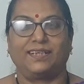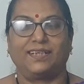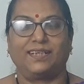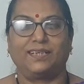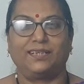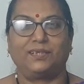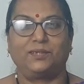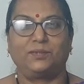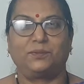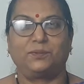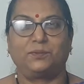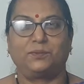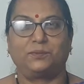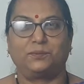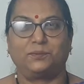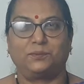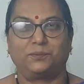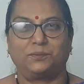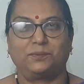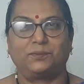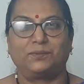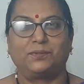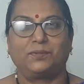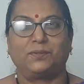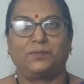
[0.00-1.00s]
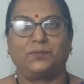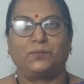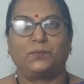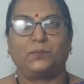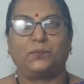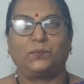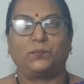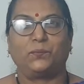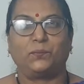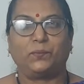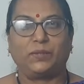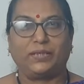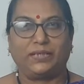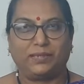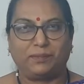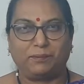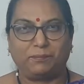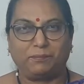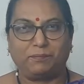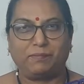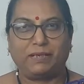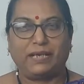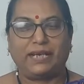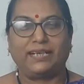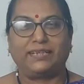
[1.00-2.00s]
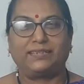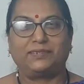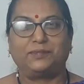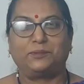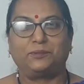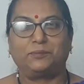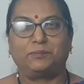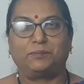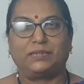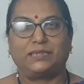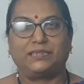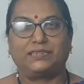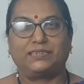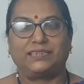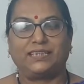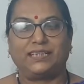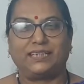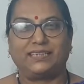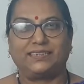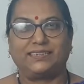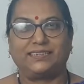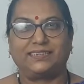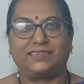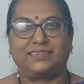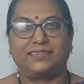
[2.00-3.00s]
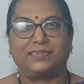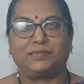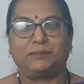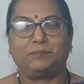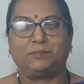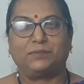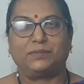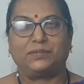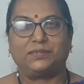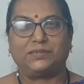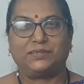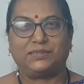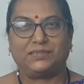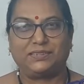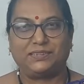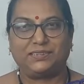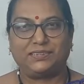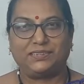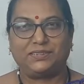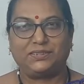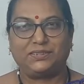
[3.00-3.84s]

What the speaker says: Hello, welcome back to my channel Emerging